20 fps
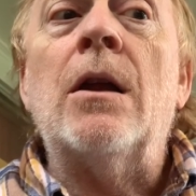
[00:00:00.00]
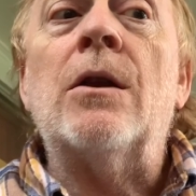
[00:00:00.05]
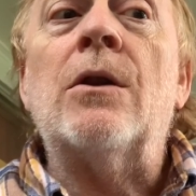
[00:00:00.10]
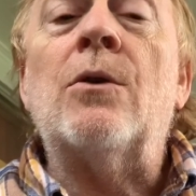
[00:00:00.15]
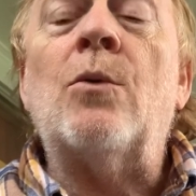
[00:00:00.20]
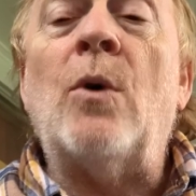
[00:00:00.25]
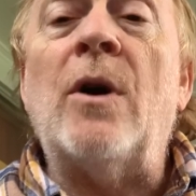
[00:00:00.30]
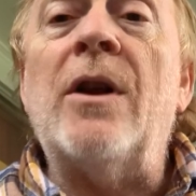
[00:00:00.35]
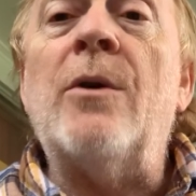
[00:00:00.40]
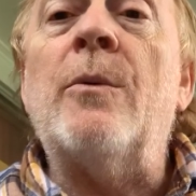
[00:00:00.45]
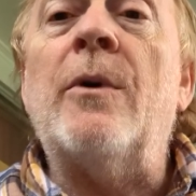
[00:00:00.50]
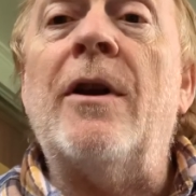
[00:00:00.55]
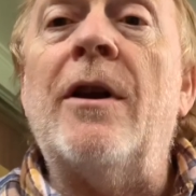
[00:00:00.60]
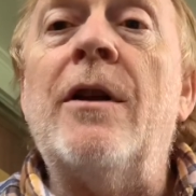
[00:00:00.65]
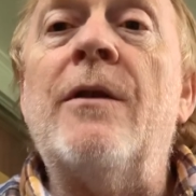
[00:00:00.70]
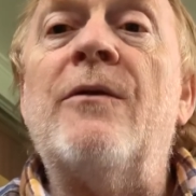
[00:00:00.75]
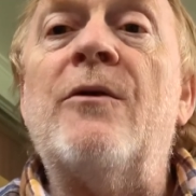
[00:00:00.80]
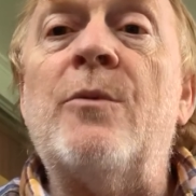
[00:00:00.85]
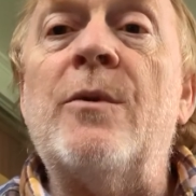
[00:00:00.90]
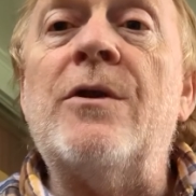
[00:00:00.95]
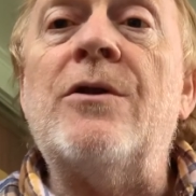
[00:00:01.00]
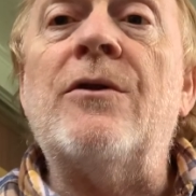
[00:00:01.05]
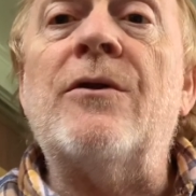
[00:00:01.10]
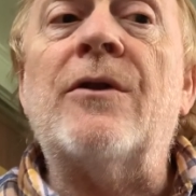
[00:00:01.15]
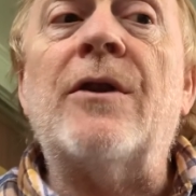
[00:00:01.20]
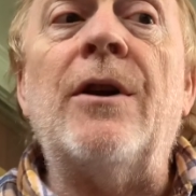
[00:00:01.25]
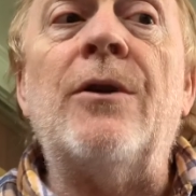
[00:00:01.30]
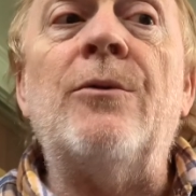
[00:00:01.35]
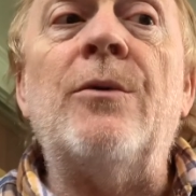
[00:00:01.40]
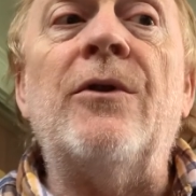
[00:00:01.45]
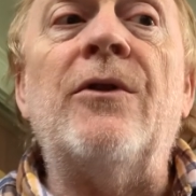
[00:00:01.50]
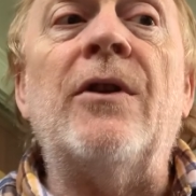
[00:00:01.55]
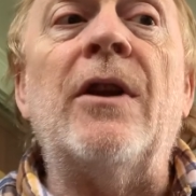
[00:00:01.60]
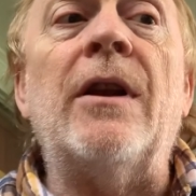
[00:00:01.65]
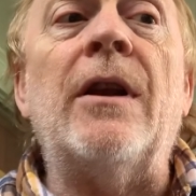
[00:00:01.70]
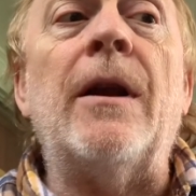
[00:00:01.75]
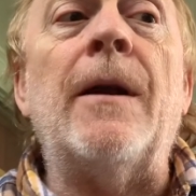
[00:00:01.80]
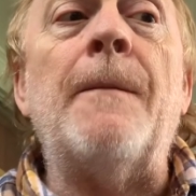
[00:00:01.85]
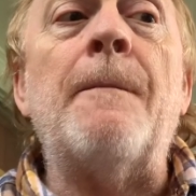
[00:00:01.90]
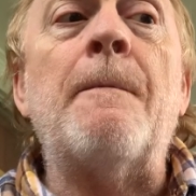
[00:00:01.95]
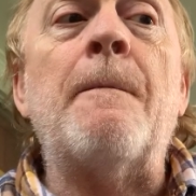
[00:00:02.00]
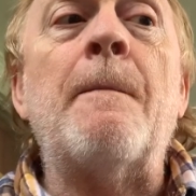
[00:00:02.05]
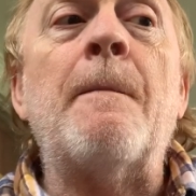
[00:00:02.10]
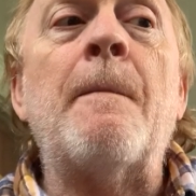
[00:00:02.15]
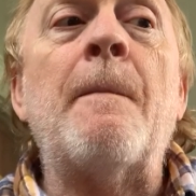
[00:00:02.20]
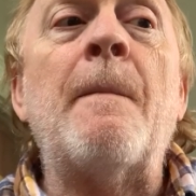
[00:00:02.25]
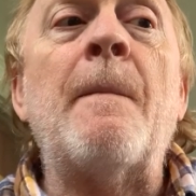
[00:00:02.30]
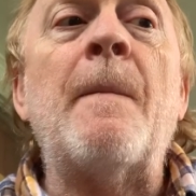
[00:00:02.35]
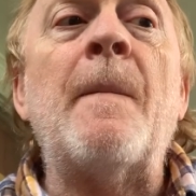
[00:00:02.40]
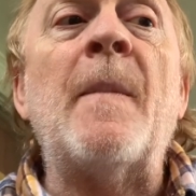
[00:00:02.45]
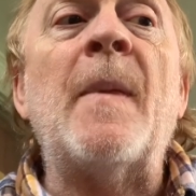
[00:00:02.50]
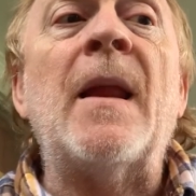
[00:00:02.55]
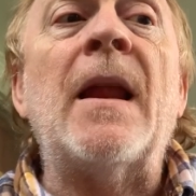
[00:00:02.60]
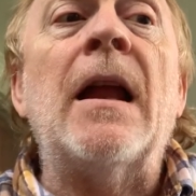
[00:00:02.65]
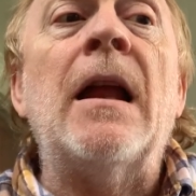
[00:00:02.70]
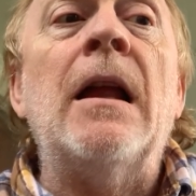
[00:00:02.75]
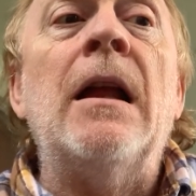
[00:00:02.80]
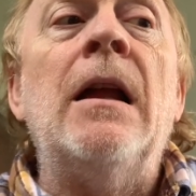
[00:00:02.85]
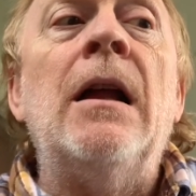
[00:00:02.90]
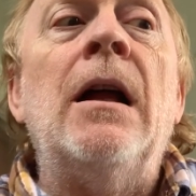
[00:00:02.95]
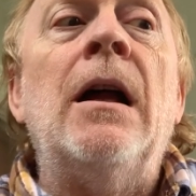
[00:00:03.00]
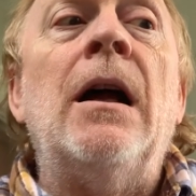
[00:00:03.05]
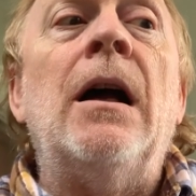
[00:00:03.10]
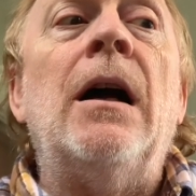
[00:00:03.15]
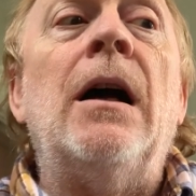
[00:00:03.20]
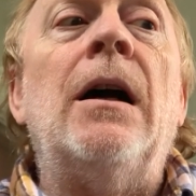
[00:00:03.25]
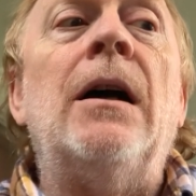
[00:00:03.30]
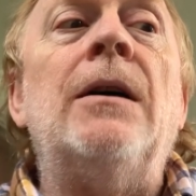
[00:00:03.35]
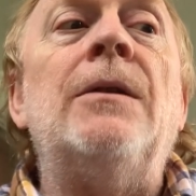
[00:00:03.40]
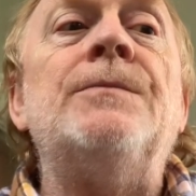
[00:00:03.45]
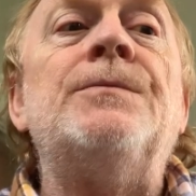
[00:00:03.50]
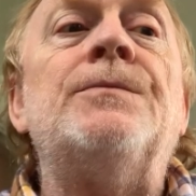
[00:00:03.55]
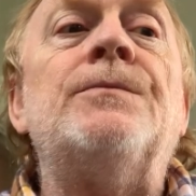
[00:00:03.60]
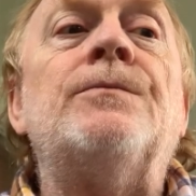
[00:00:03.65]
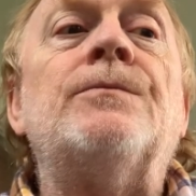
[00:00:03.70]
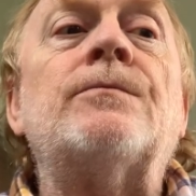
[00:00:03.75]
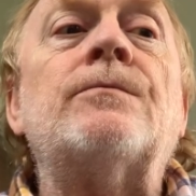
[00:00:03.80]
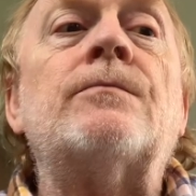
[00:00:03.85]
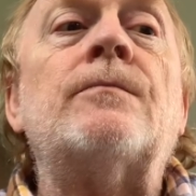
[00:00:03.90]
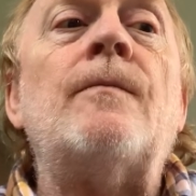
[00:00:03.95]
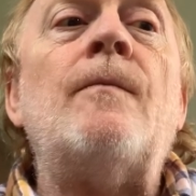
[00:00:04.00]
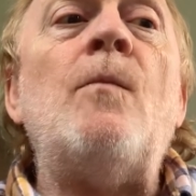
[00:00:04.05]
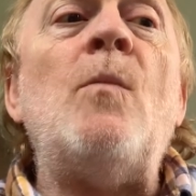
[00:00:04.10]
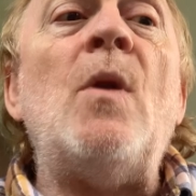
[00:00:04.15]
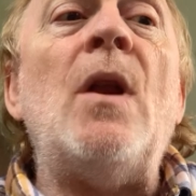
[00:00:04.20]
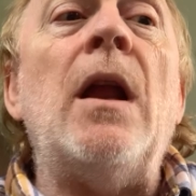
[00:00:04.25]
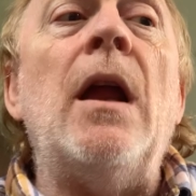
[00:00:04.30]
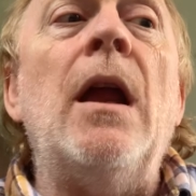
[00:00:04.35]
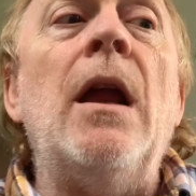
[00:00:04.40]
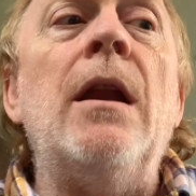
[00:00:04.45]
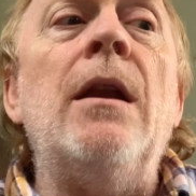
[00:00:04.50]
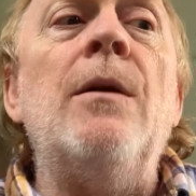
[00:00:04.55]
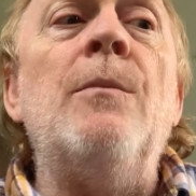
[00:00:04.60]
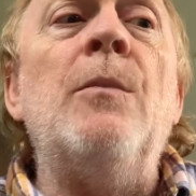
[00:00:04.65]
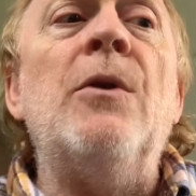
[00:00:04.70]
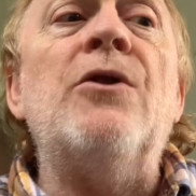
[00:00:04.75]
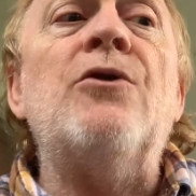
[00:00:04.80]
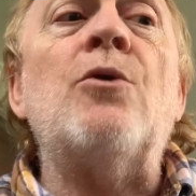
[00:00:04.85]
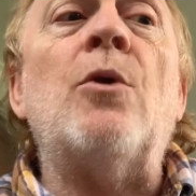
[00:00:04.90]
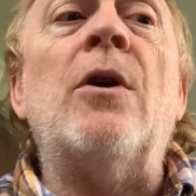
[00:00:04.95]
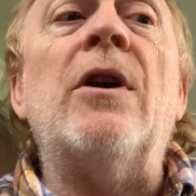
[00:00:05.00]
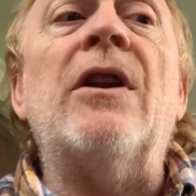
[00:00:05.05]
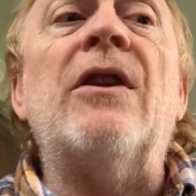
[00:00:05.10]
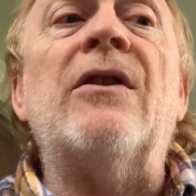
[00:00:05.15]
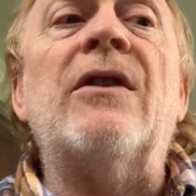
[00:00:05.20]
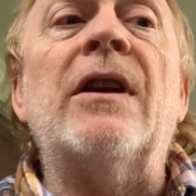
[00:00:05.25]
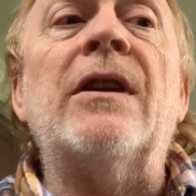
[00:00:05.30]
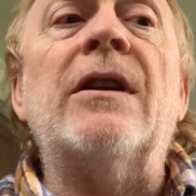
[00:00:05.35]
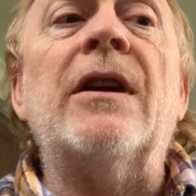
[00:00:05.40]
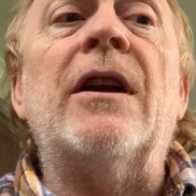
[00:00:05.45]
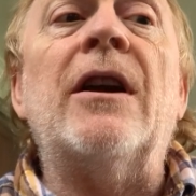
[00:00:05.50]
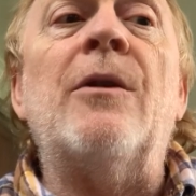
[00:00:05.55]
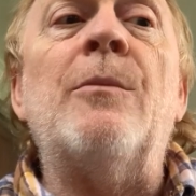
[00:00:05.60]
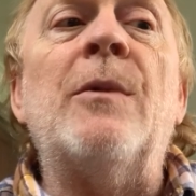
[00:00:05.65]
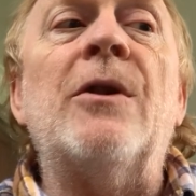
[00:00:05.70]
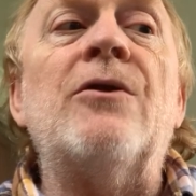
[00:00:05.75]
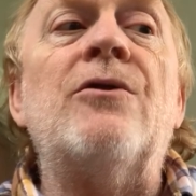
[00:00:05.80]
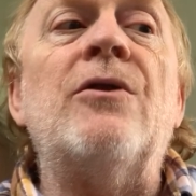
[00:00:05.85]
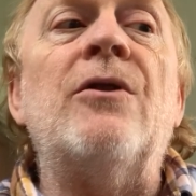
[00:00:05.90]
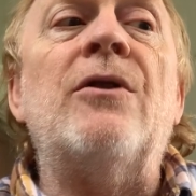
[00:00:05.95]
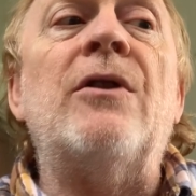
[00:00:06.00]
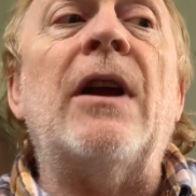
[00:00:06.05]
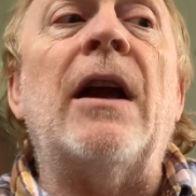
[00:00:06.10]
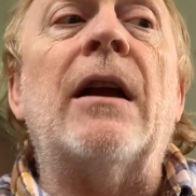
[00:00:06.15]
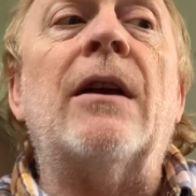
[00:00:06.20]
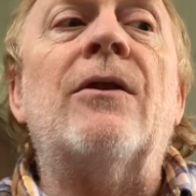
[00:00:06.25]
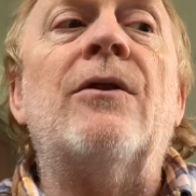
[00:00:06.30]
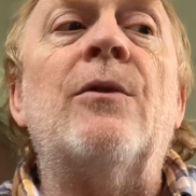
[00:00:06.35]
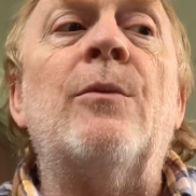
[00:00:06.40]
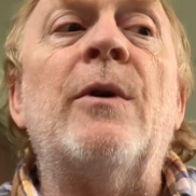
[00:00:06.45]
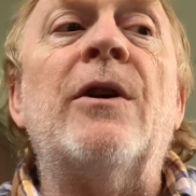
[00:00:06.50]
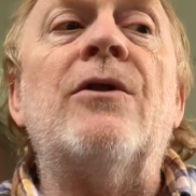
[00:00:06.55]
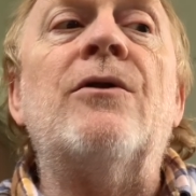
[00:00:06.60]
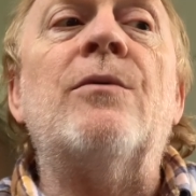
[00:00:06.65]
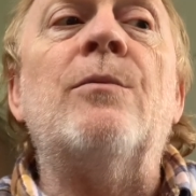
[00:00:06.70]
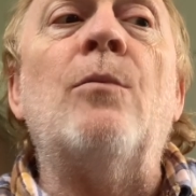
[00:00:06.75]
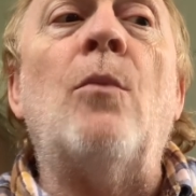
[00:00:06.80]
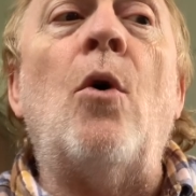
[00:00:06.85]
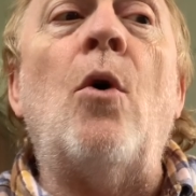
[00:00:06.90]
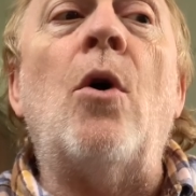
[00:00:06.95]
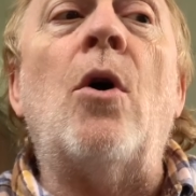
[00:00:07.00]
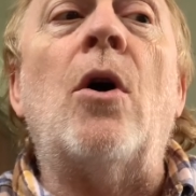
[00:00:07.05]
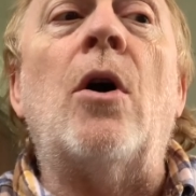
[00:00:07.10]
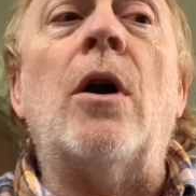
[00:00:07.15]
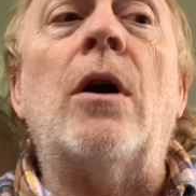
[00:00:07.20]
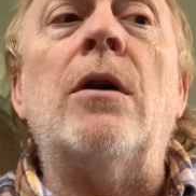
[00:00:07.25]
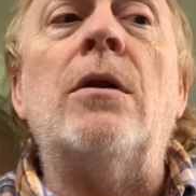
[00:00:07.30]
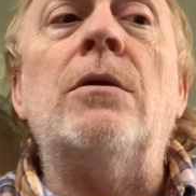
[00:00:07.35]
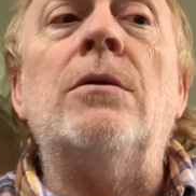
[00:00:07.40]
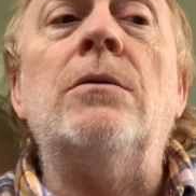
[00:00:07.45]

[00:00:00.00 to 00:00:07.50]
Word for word: 21 of the richest countries said that. Um, and the majority think the government should tax the rich more